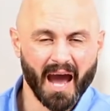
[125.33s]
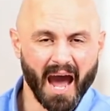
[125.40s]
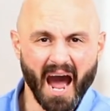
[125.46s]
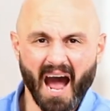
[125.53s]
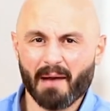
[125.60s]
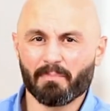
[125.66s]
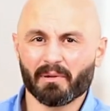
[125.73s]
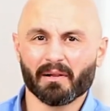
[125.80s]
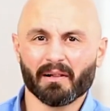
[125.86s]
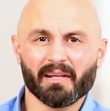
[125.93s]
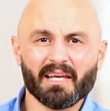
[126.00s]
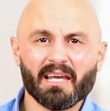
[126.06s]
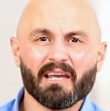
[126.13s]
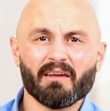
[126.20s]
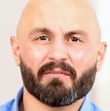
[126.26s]
I
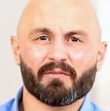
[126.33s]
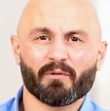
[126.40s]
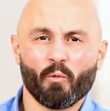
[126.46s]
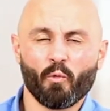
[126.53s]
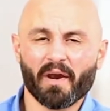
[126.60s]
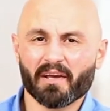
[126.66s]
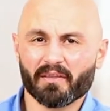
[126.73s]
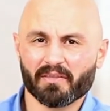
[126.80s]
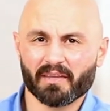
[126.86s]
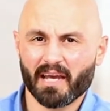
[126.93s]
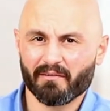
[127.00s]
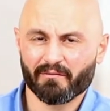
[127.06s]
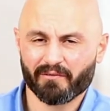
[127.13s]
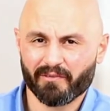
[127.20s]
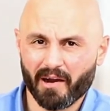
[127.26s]
believe with
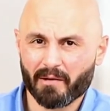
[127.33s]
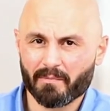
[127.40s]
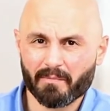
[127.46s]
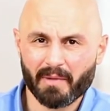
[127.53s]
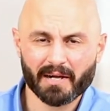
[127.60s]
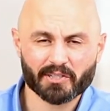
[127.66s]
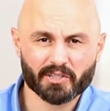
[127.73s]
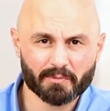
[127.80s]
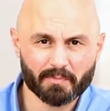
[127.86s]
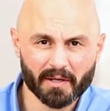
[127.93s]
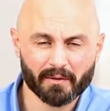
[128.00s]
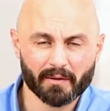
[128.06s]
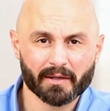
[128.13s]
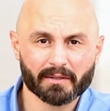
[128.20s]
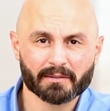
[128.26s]
and from my
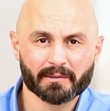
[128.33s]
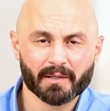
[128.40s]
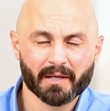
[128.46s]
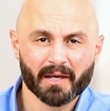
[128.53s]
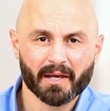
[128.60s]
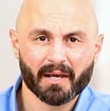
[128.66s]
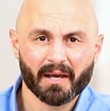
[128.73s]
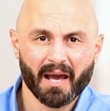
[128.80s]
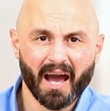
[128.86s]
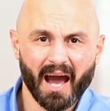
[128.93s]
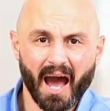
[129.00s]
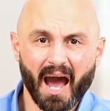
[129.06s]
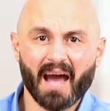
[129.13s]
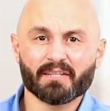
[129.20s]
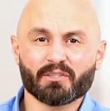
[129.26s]
spirit.
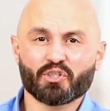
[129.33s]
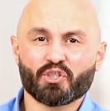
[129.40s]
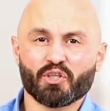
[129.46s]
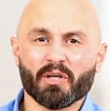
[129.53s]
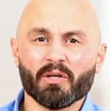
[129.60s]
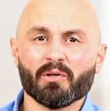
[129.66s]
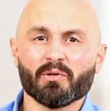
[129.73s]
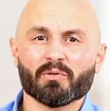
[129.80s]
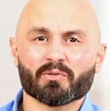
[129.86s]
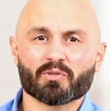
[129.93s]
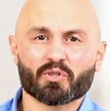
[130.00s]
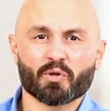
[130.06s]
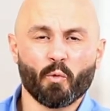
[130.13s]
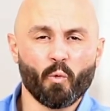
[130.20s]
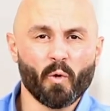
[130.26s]
I
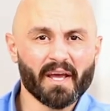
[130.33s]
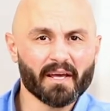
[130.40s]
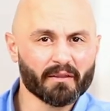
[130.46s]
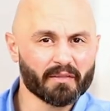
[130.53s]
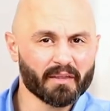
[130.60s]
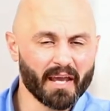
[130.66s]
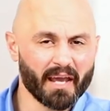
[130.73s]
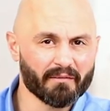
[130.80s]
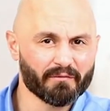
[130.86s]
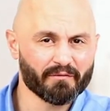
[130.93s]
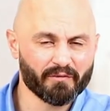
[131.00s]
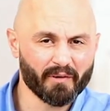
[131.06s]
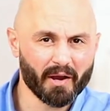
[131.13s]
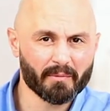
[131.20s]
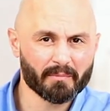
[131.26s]
choose with and
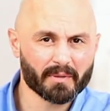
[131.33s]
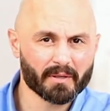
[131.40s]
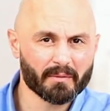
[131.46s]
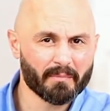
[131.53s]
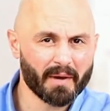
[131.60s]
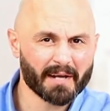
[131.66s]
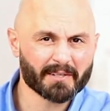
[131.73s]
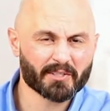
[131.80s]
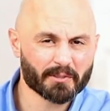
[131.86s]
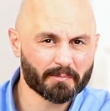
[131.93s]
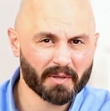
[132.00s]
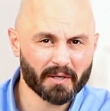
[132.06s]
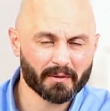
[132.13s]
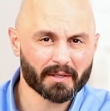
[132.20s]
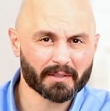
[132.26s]
from my
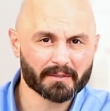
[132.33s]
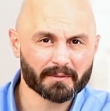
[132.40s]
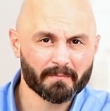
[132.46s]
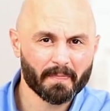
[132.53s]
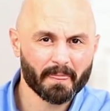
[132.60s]
spirit.